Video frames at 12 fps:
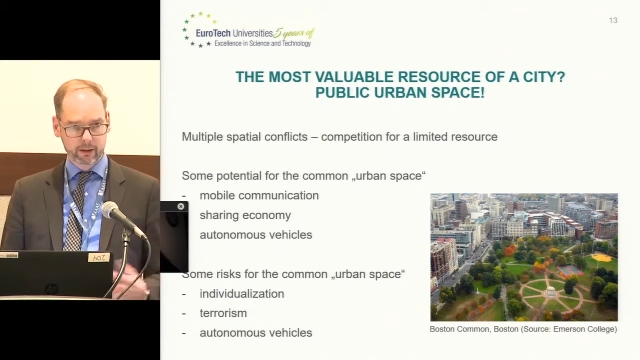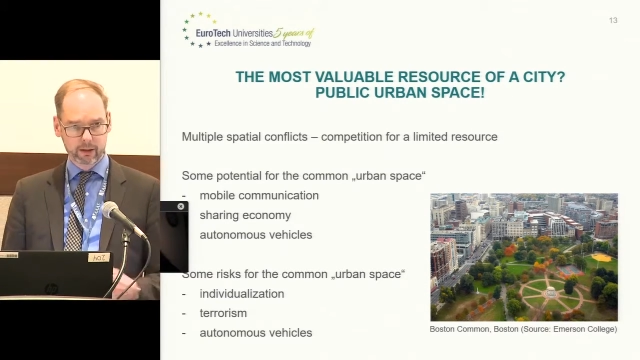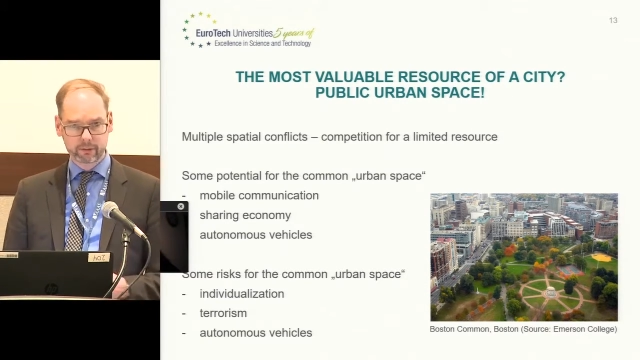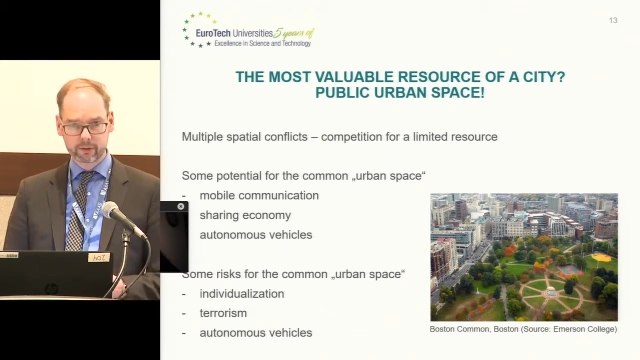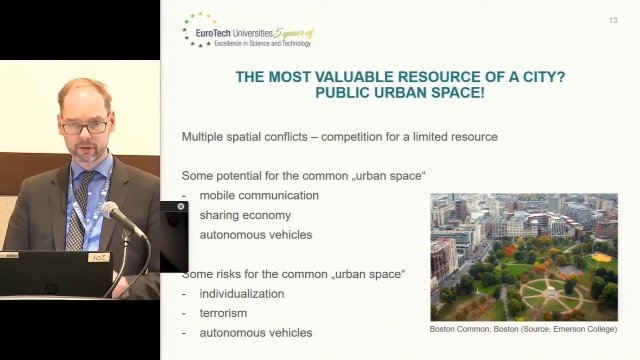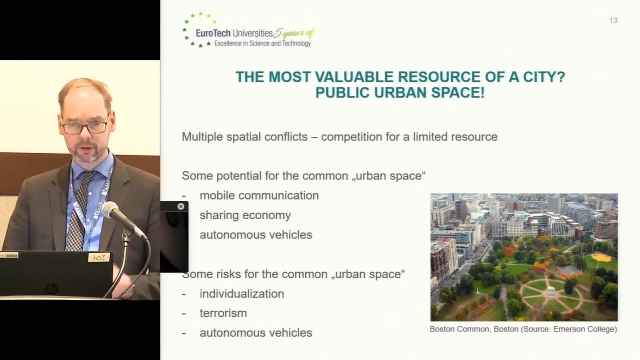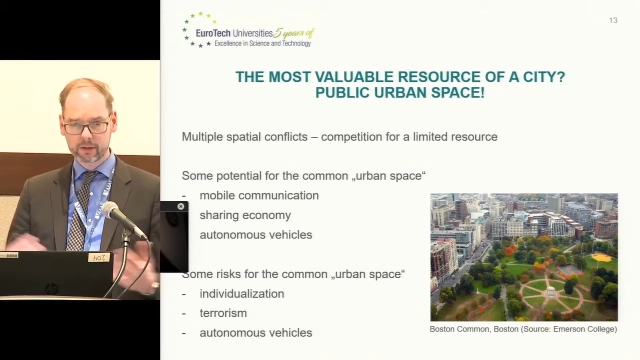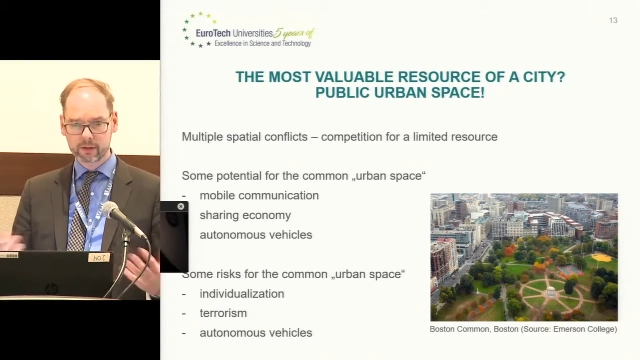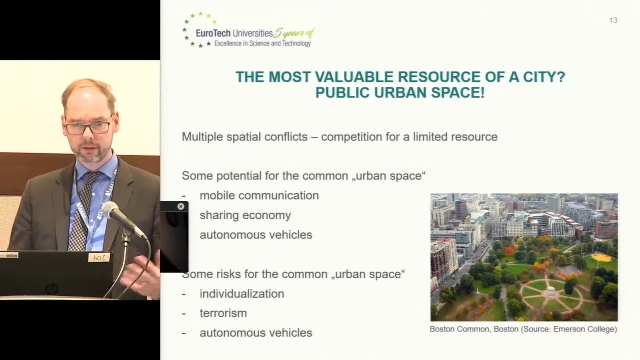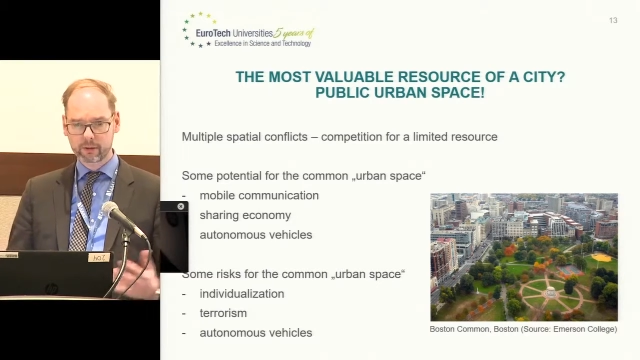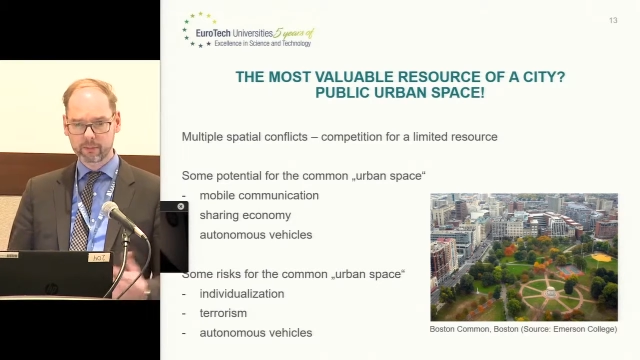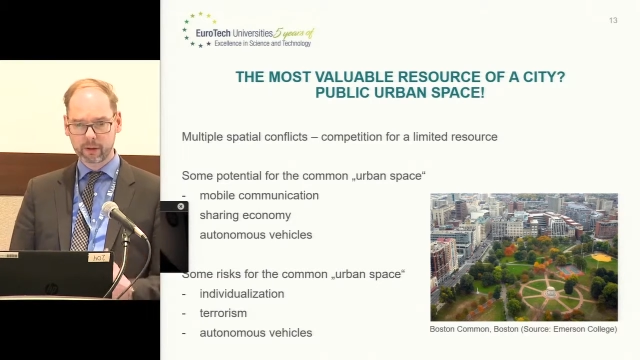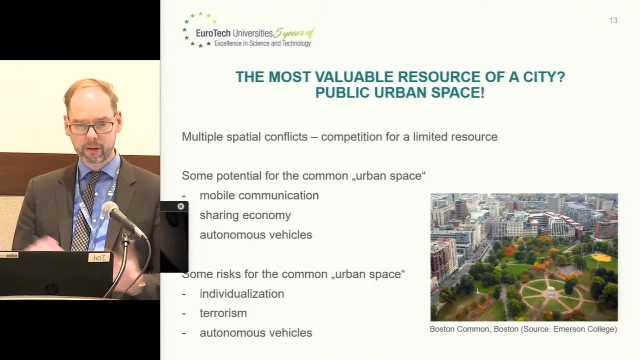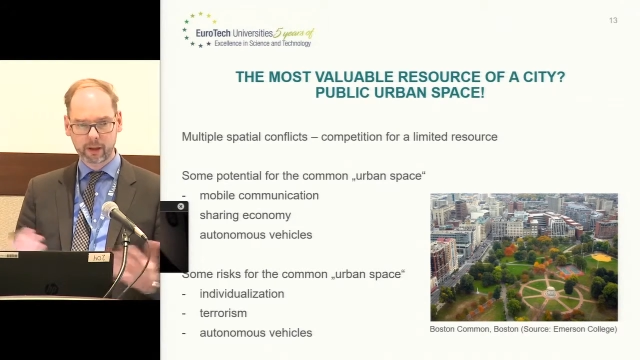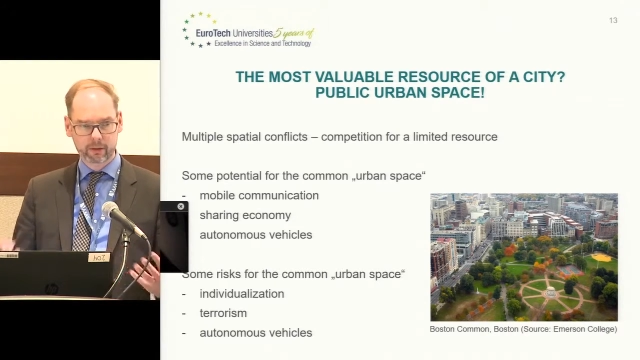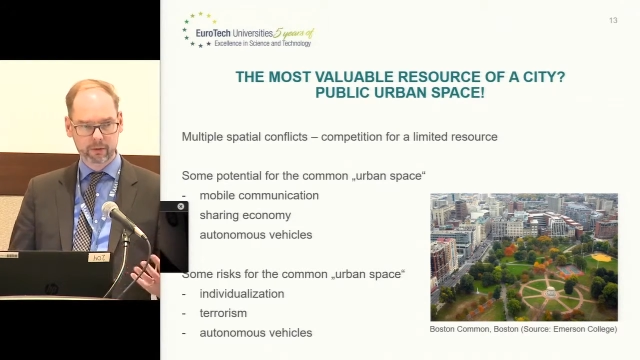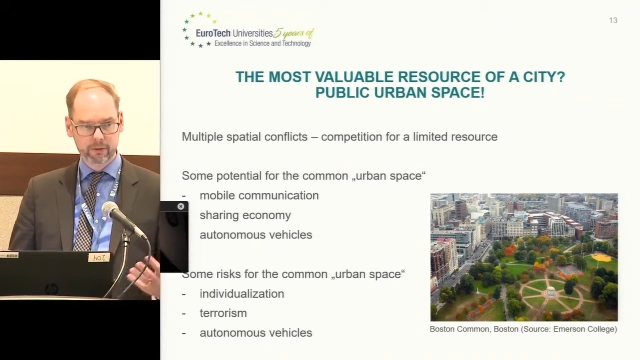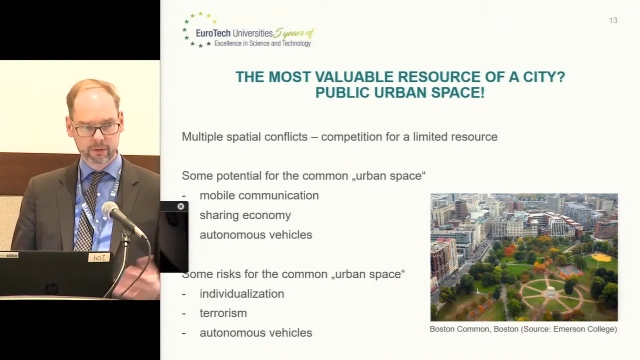if you just know about how
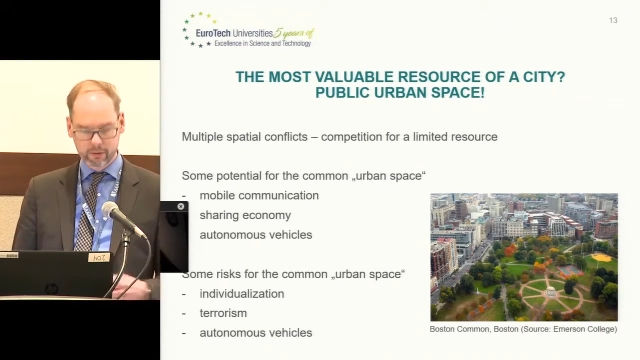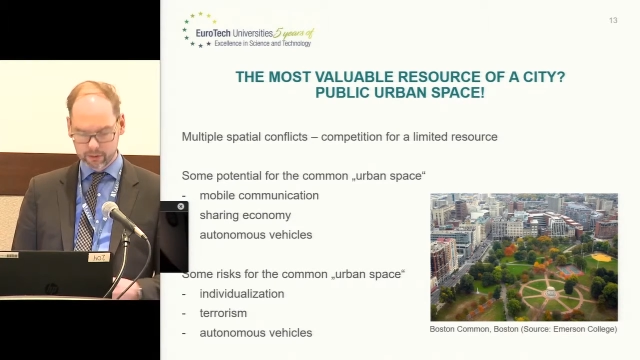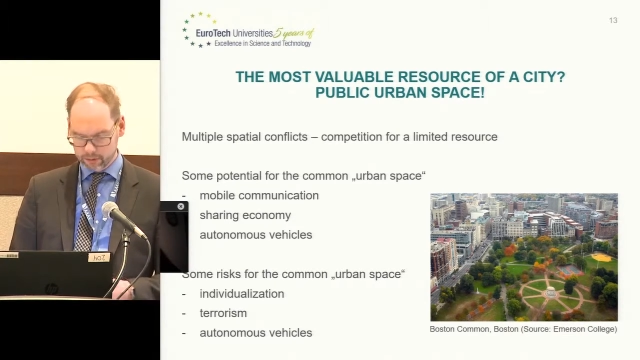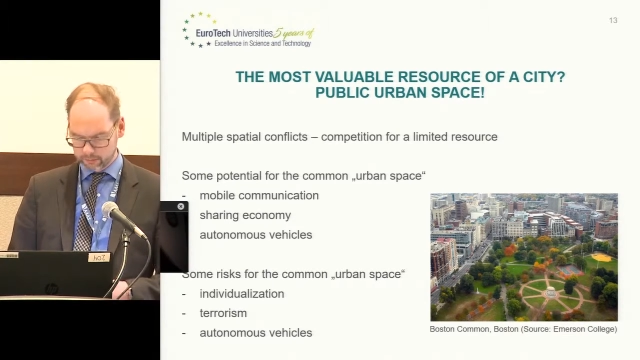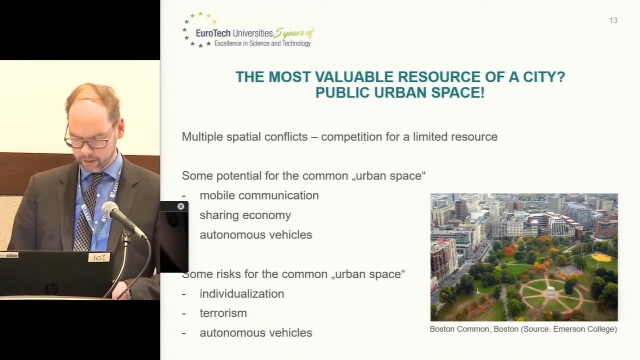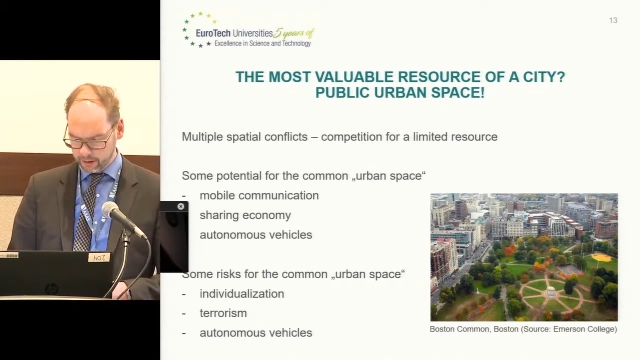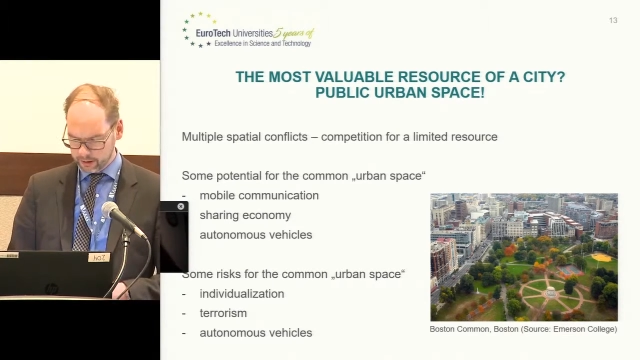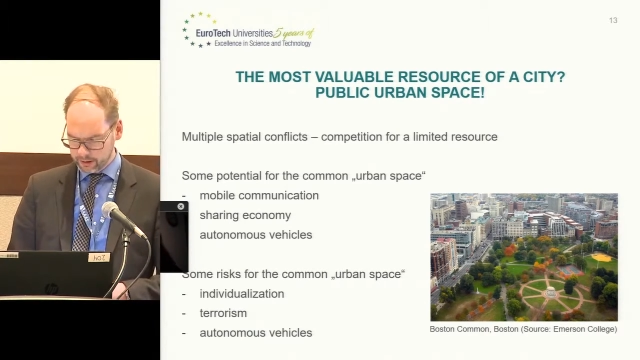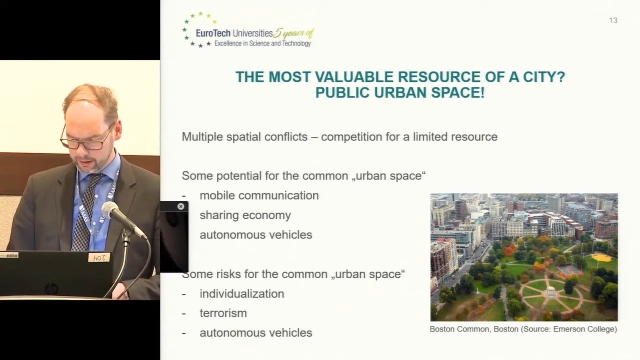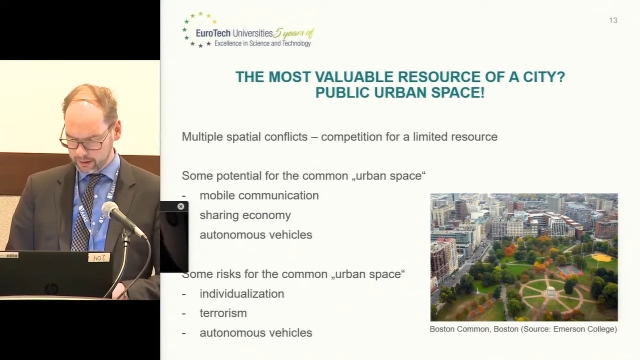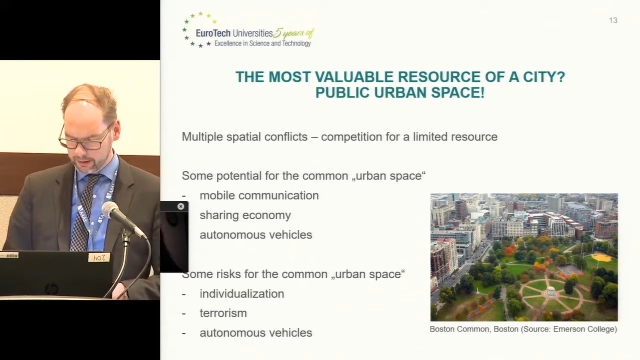to search a parking,